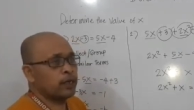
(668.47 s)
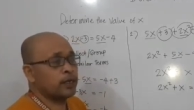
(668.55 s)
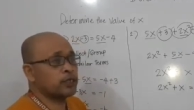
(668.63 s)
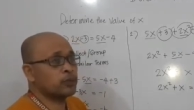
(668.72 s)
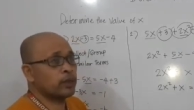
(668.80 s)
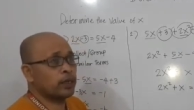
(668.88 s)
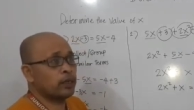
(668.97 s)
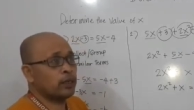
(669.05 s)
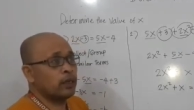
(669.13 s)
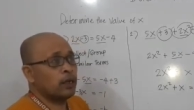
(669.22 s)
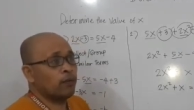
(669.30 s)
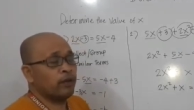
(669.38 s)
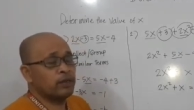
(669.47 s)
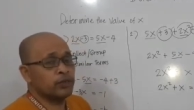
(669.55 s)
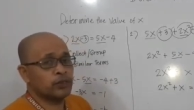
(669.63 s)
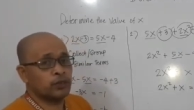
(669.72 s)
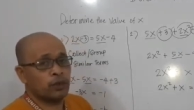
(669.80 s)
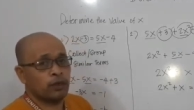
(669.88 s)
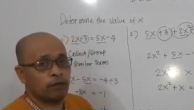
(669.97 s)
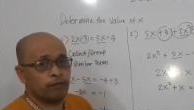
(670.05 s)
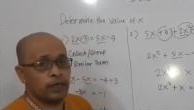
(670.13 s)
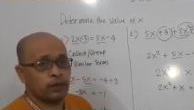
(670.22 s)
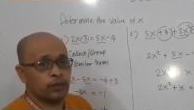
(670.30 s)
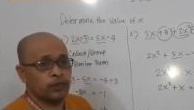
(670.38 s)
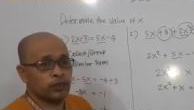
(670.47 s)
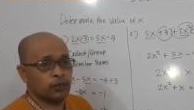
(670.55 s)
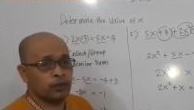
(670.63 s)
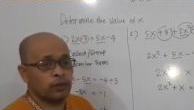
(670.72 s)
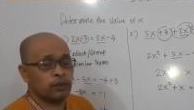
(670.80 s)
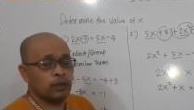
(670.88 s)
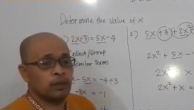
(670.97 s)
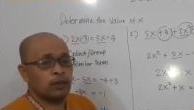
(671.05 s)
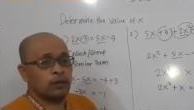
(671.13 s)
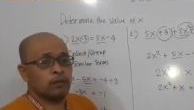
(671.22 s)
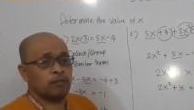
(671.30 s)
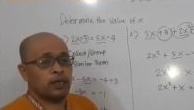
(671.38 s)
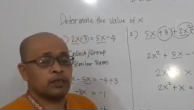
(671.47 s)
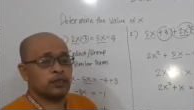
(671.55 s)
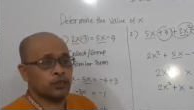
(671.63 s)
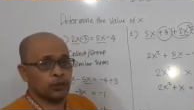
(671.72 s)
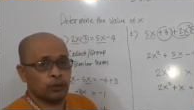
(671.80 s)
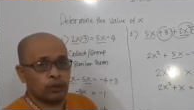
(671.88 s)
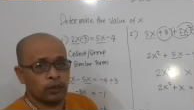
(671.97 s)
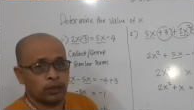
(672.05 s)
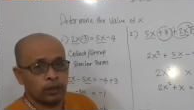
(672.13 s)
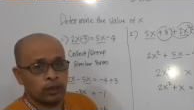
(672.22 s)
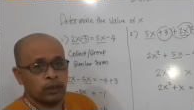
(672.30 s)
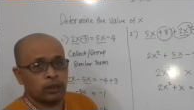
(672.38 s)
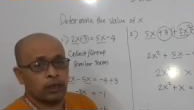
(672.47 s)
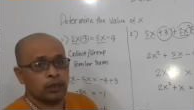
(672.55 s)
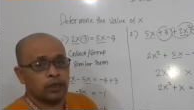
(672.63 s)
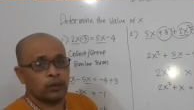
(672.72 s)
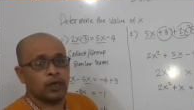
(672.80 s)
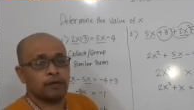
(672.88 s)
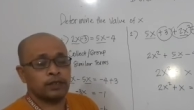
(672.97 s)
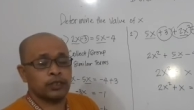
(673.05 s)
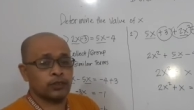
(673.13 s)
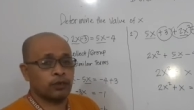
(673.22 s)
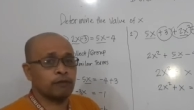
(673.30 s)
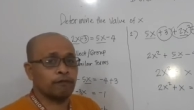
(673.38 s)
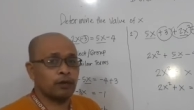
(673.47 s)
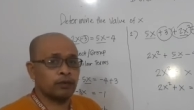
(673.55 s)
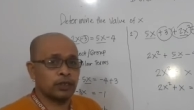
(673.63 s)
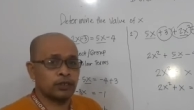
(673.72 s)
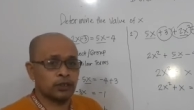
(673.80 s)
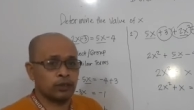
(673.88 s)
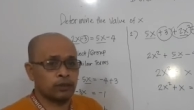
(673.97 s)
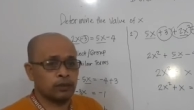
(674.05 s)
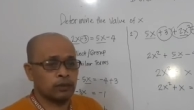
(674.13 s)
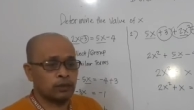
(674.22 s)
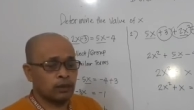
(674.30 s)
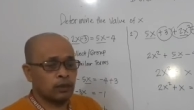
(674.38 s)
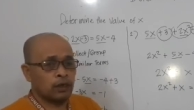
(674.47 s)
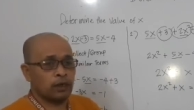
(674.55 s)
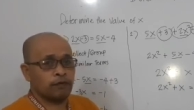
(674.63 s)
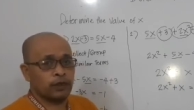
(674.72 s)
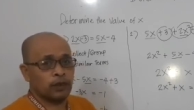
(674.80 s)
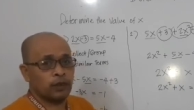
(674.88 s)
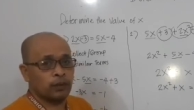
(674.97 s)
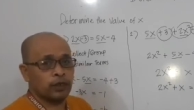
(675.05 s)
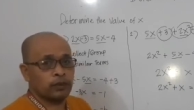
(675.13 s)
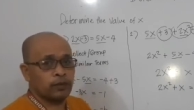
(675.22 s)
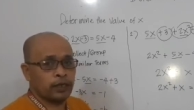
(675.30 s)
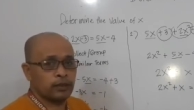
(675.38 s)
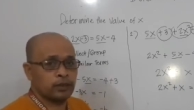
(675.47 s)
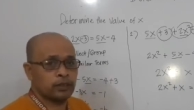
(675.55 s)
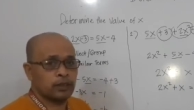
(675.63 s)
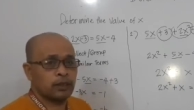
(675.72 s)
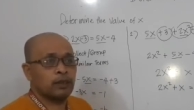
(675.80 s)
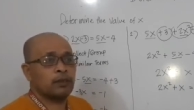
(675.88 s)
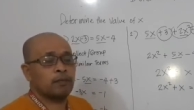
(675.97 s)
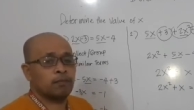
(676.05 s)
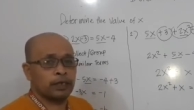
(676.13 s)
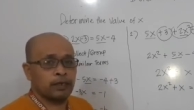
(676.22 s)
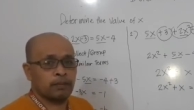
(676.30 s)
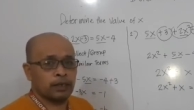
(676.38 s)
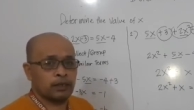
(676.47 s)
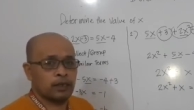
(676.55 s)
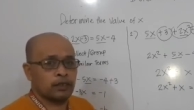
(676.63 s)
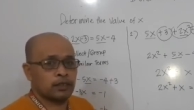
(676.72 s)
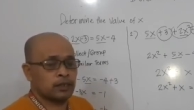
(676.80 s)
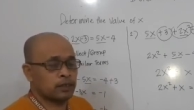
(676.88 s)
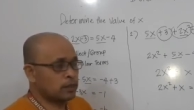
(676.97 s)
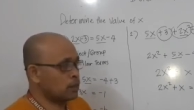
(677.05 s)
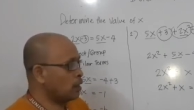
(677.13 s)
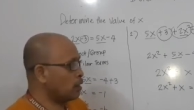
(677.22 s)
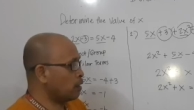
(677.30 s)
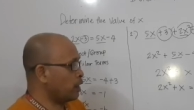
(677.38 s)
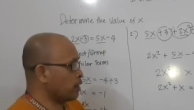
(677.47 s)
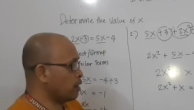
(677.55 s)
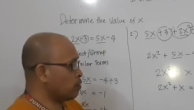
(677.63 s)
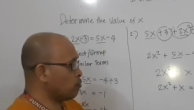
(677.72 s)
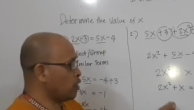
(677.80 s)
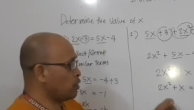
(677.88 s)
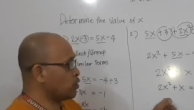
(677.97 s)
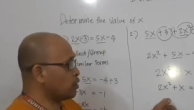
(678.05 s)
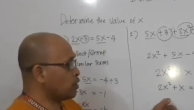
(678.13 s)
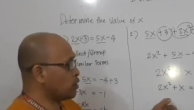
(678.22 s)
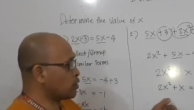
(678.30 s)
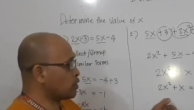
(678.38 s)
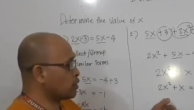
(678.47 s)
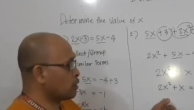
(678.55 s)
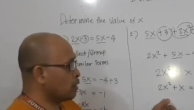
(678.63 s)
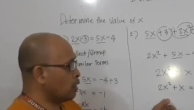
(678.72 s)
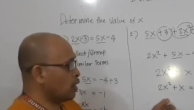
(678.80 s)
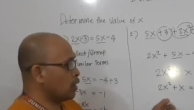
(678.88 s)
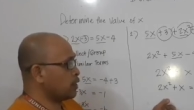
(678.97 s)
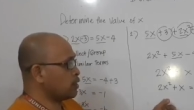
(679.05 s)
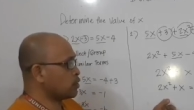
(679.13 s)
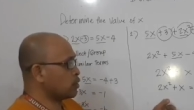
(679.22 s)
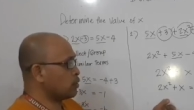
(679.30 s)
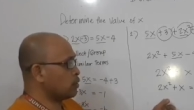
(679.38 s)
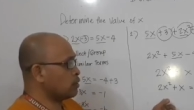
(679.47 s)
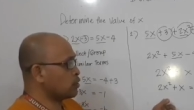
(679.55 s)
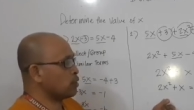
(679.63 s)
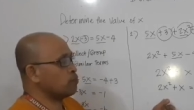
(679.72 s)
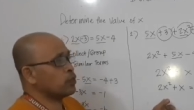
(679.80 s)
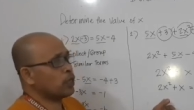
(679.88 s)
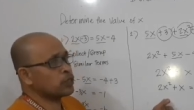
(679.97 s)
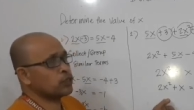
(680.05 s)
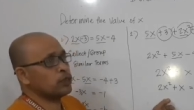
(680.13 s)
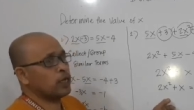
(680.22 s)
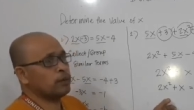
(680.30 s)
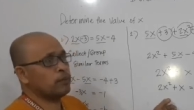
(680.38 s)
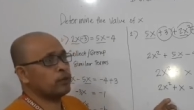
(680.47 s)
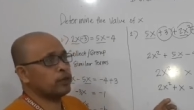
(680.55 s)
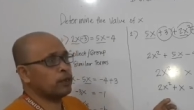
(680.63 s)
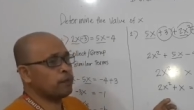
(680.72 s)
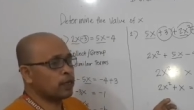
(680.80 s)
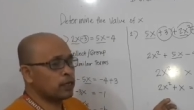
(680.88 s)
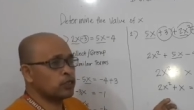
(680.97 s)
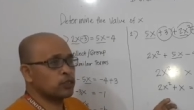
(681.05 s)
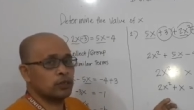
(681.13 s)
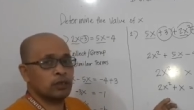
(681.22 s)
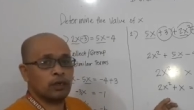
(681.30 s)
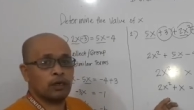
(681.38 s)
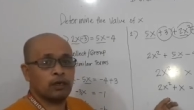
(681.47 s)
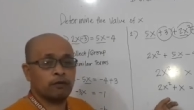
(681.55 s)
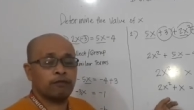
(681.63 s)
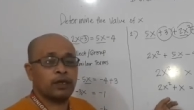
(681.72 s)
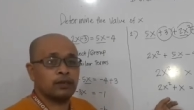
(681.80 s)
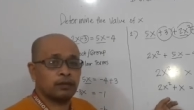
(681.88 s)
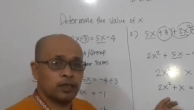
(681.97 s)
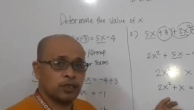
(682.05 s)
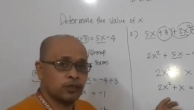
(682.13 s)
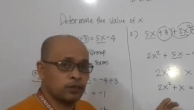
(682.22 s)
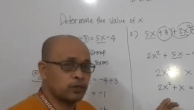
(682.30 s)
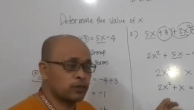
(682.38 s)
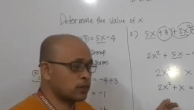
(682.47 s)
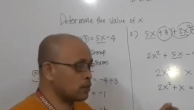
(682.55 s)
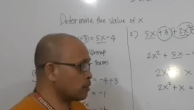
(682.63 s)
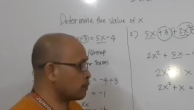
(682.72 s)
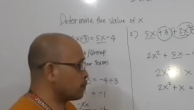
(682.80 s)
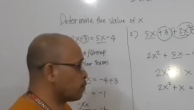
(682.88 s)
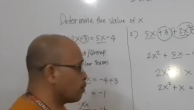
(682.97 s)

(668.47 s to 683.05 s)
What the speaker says: That is why when you solve the equation, make sure that you have a strong foundation of your lower grades mathematics, like integers, addition, subtraction, and multiplication of integers.